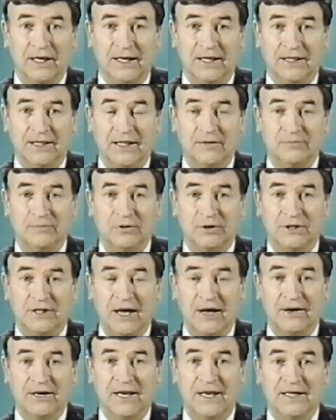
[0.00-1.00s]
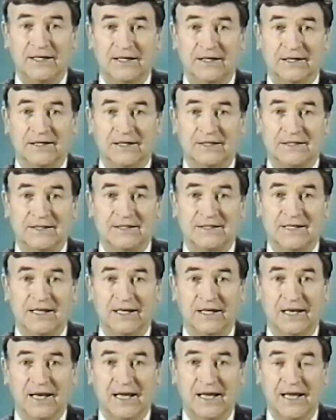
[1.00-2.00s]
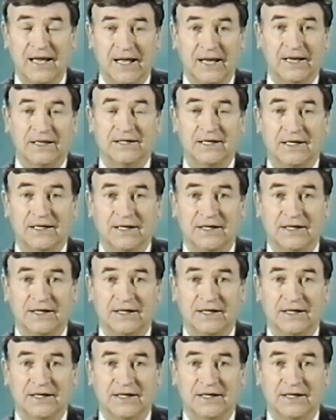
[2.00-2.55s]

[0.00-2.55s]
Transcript: and then put down any little detail I added.